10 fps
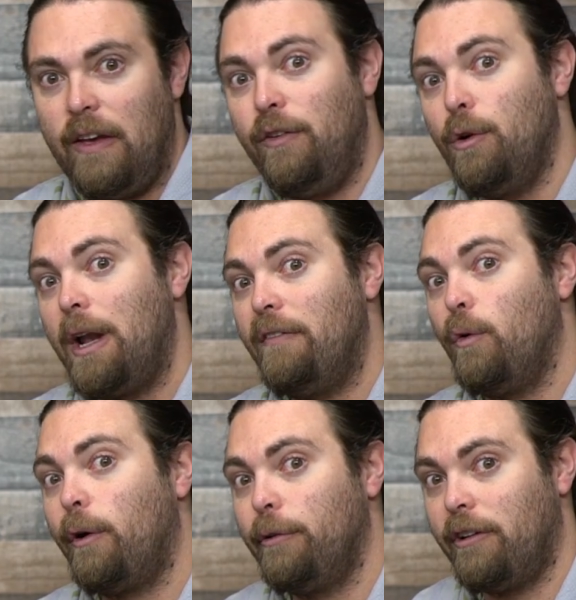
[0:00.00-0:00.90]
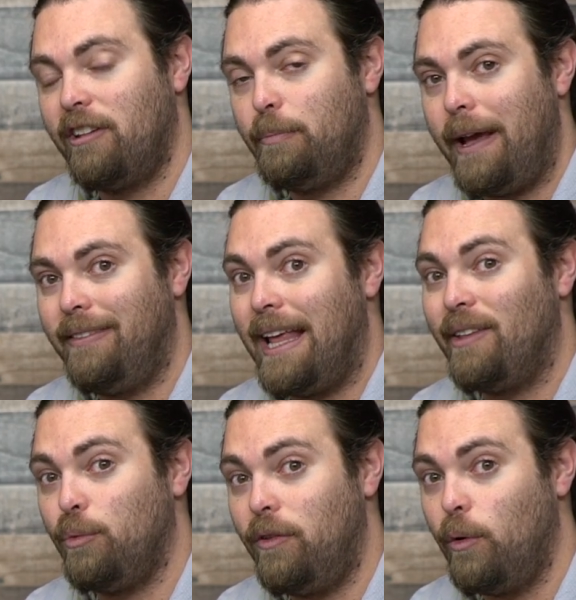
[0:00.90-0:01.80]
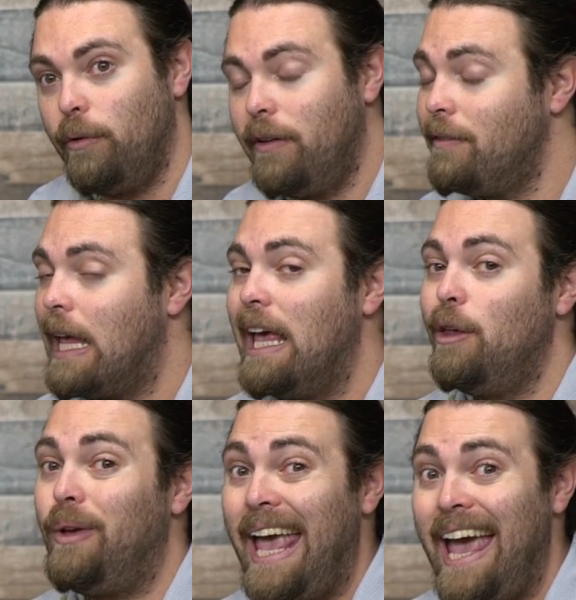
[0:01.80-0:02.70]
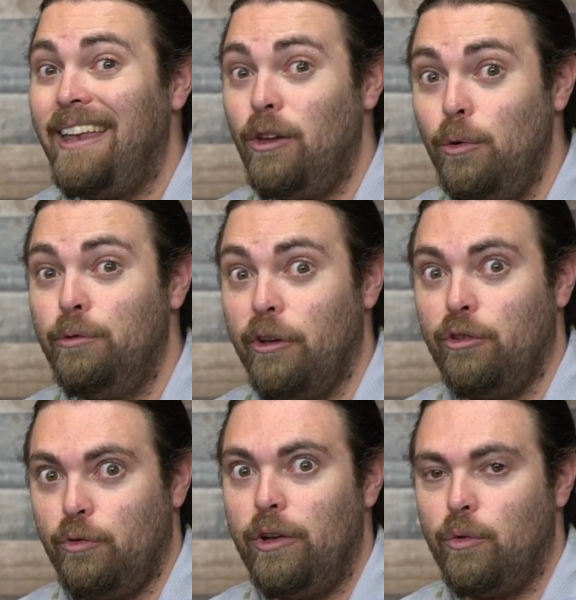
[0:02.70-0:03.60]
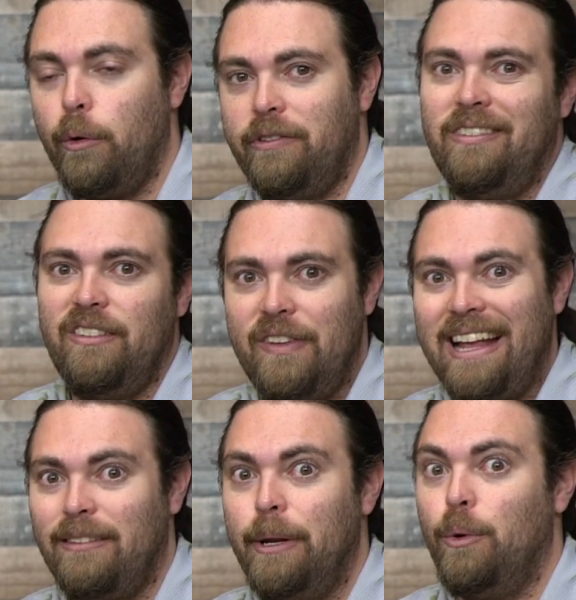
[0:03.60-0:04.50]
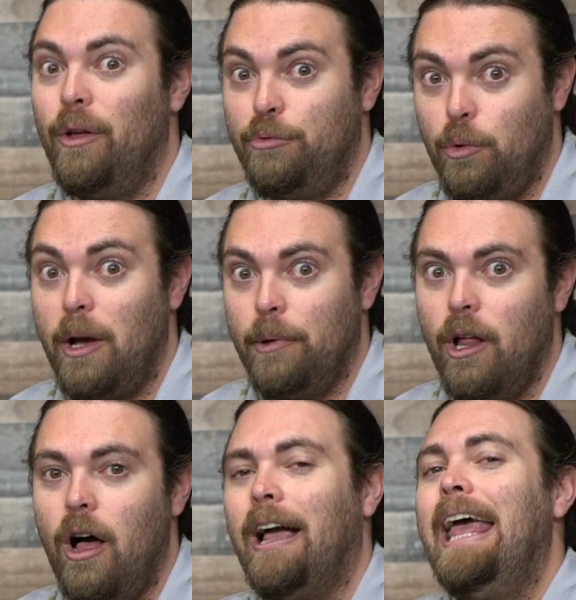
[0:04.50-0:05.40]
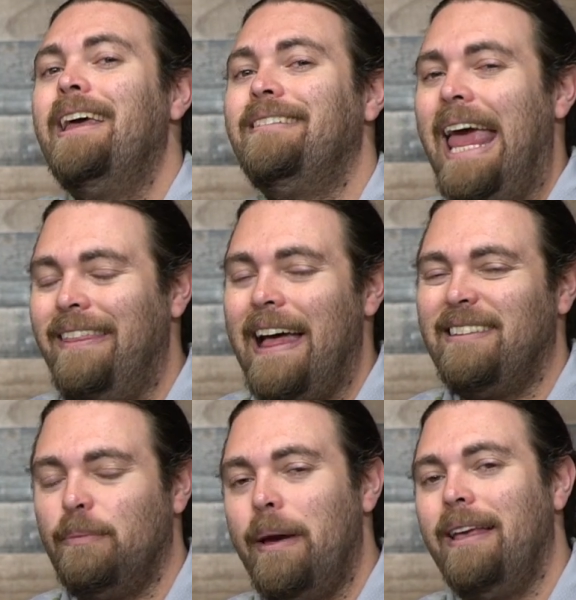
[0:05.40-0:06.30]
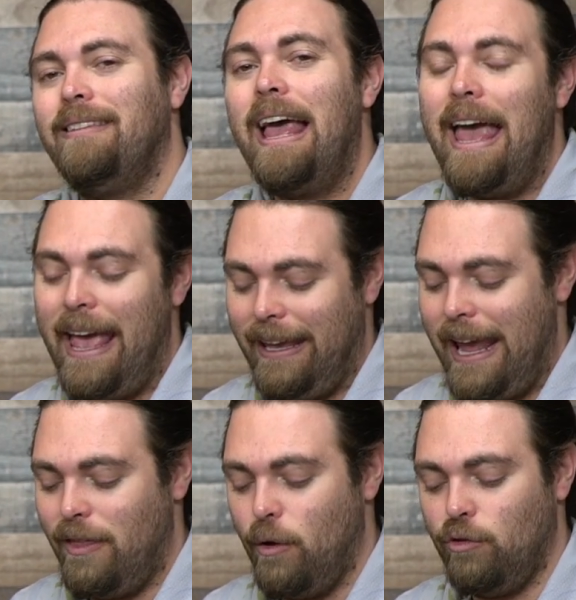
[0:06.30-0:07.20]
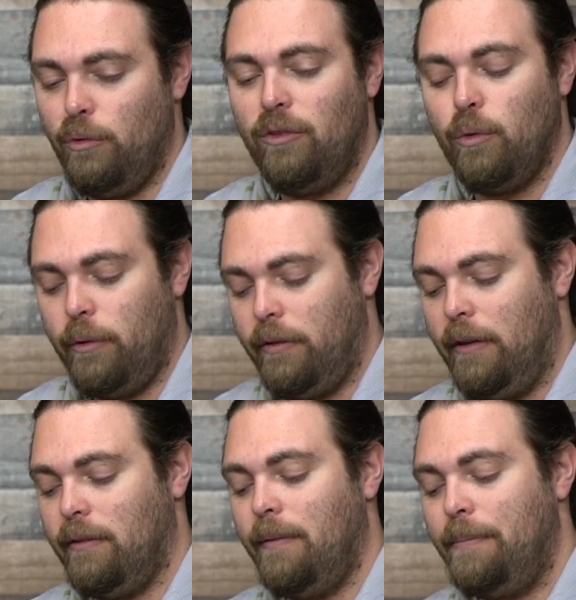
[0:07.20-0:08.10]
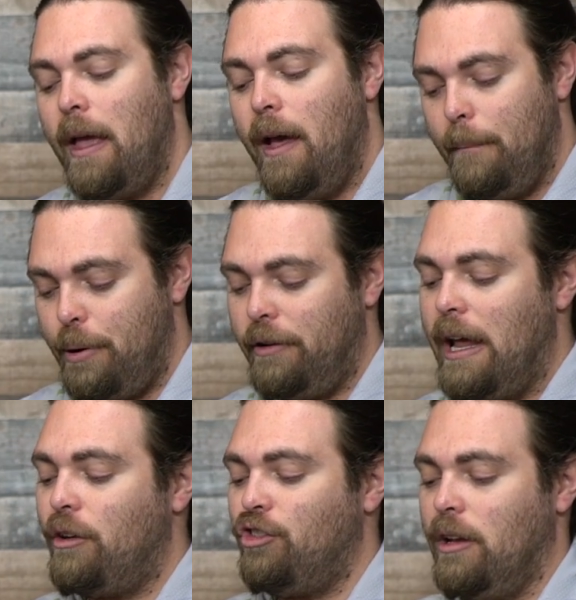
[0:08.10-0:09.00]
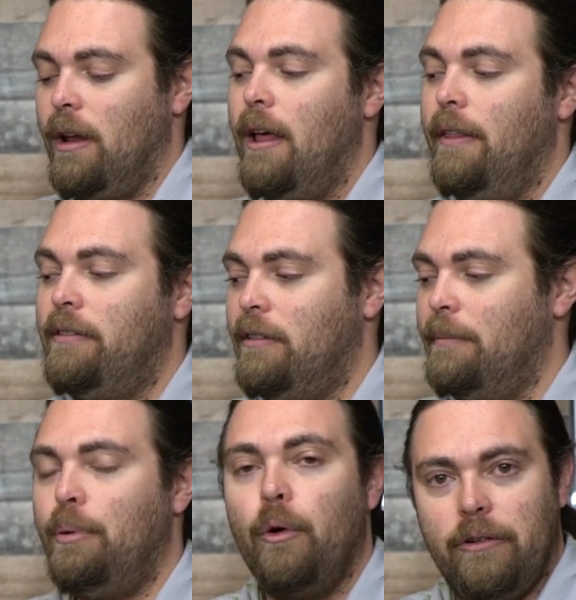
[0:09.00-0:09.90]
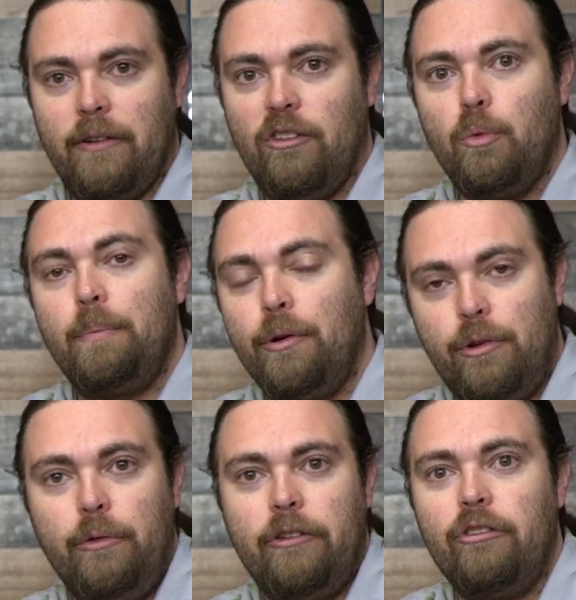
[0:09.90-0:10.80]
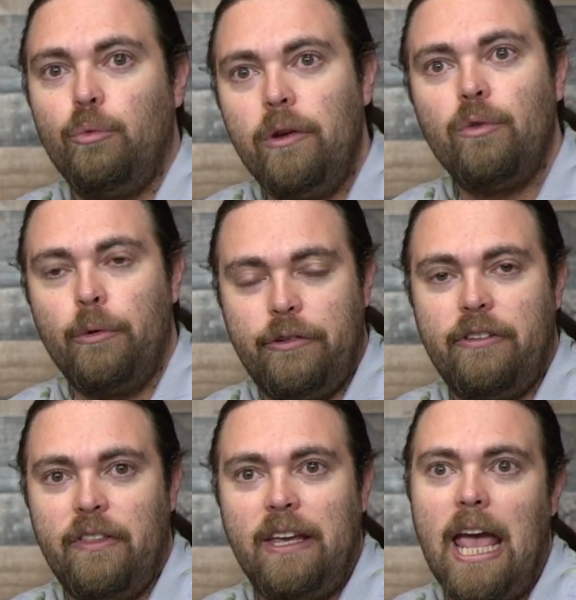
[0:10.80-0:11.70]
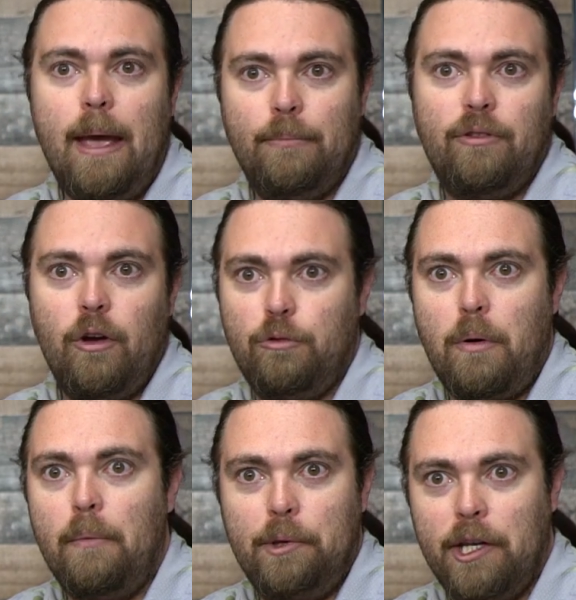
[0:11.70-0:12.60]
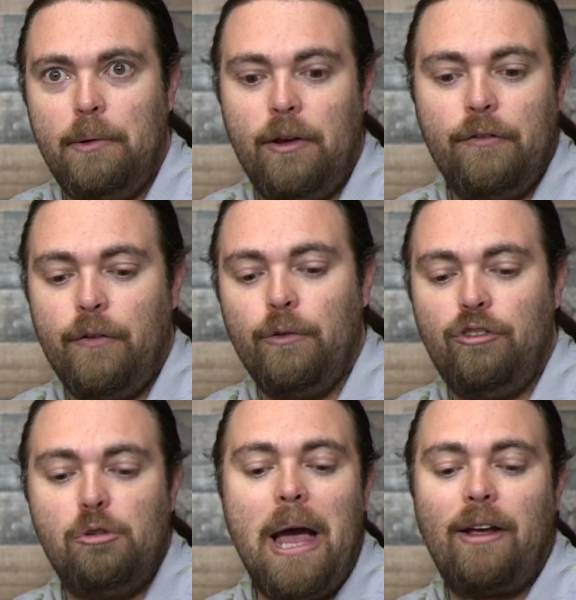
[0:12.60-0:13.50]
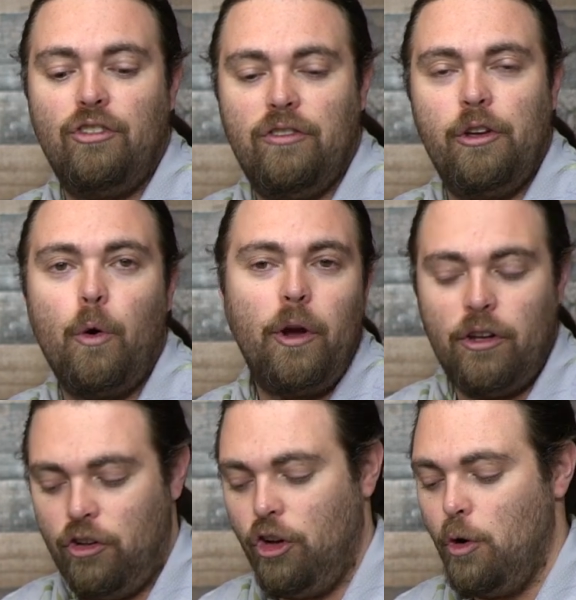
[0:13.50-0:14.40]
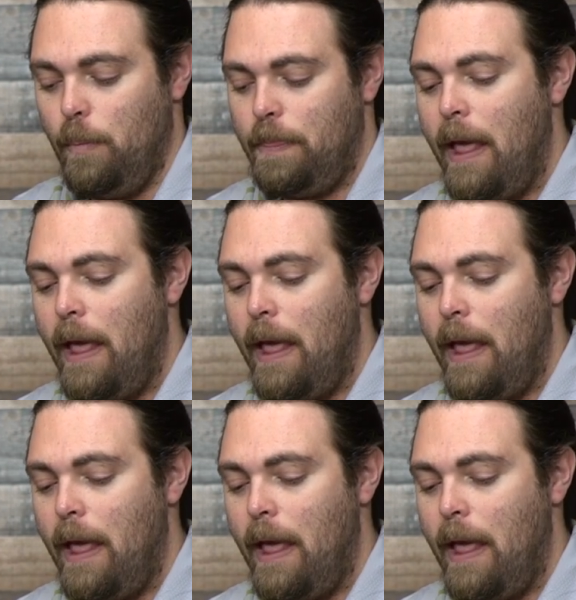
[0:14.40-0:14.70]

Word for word: If you don't have workers on a space that has resources, you can't use those resources, and in fact somebody else will come along, take that space, and gain those resources. Production. This is important. This is what produces the resources in the game, so it's probably going to be your first two actions that you're going to do.